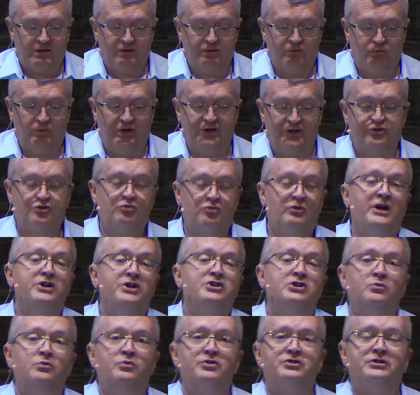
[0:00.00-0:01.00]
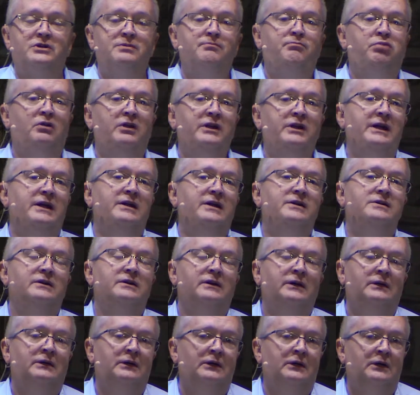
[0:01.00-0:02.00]
The restoration was complete,
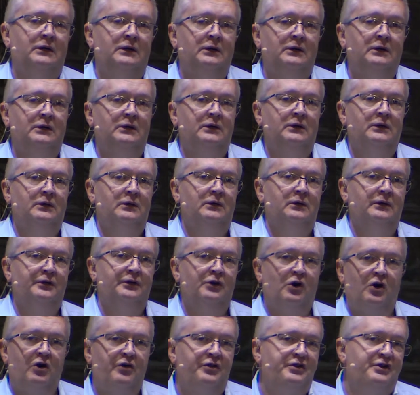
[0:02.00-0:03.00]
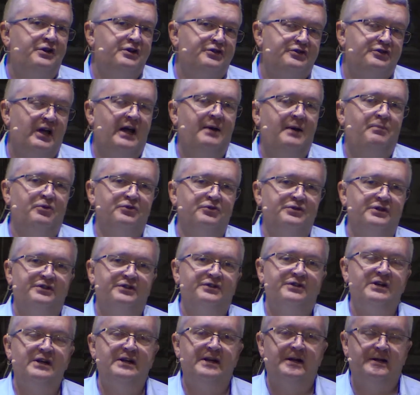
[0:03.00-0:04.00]
and all the disciples had
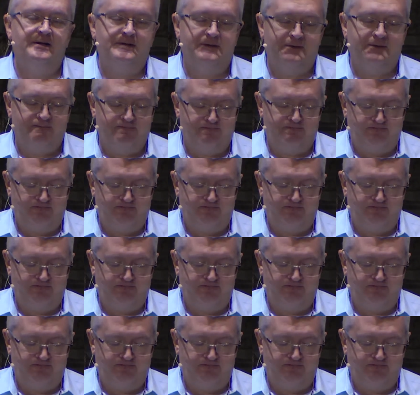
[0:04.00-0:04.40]
seen it.